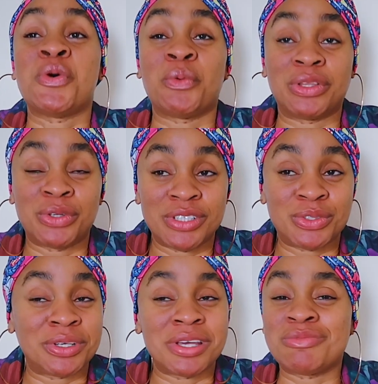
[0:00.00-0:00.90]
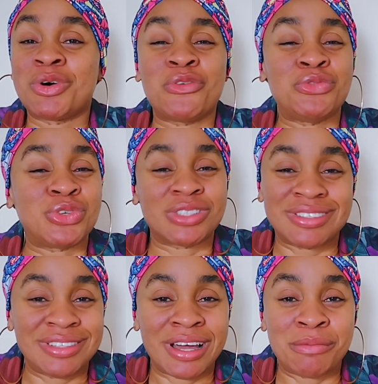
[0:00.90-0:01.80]
But only two came. Well,
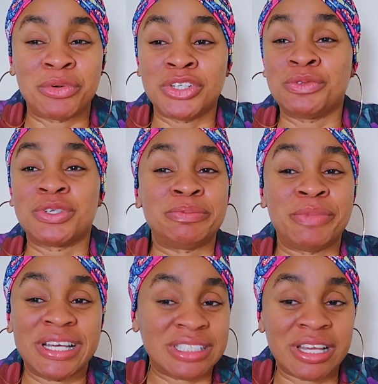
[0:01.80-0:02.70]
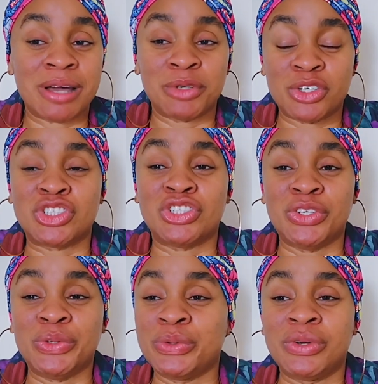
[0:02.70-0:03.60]
obviously, her body was biting her because she
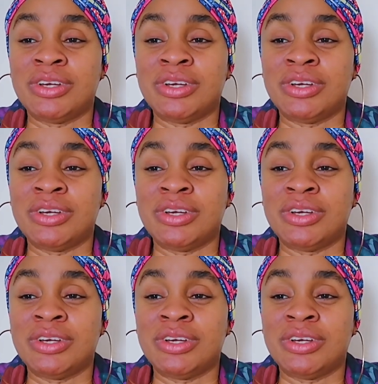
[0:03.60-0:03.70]
knew